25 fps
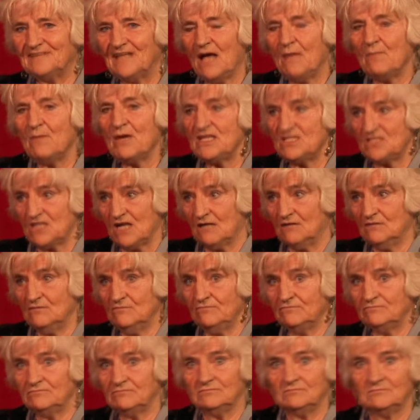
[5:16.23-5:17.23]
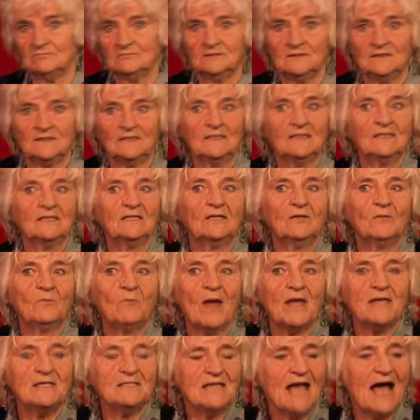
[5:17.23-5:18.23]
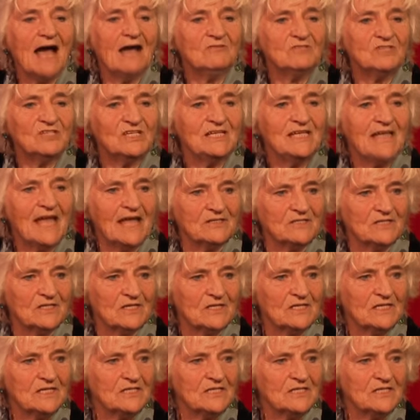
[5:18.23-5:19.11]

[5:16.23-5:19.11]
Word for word: and myself went down to London,